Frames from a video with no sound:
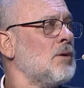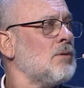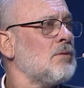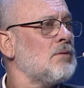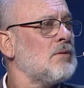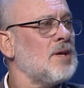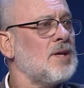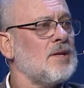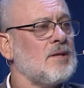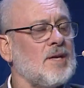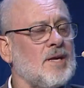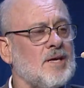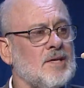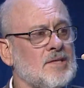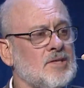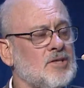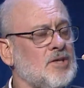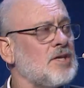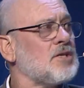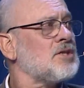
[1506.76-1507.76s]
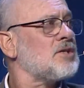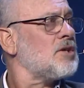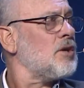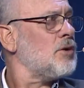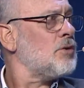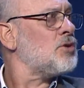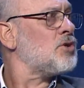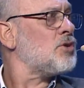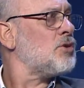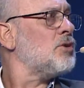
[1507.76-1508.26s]
That is just
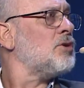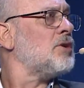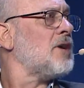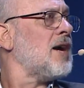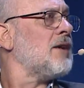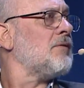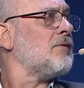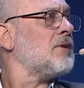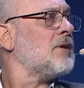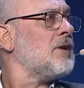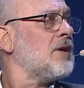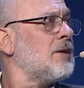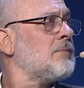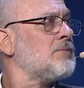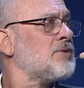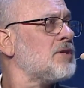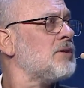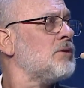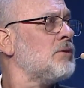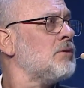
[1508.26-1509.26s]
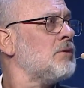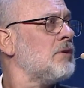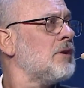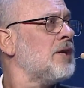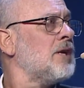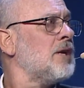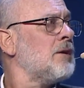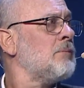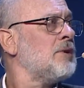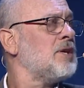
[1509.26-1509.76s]
so true, David.
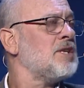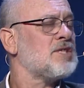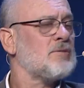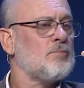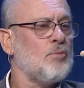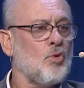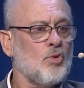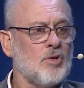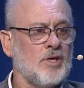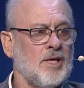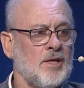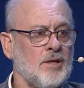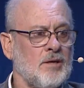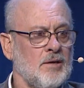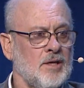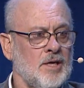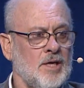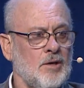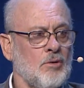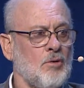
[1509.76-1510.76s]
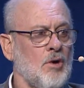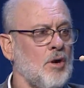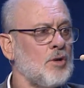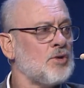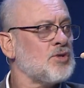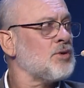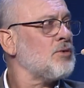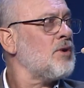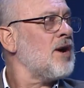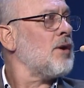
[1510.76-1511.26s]
Absolutely. I mean, sporting
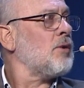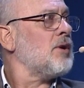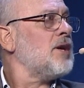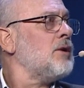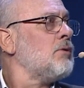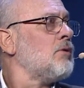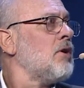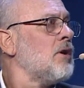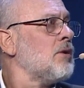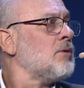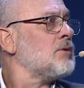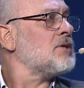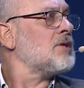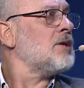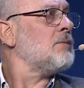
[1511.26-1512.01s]
heroes are our heroes.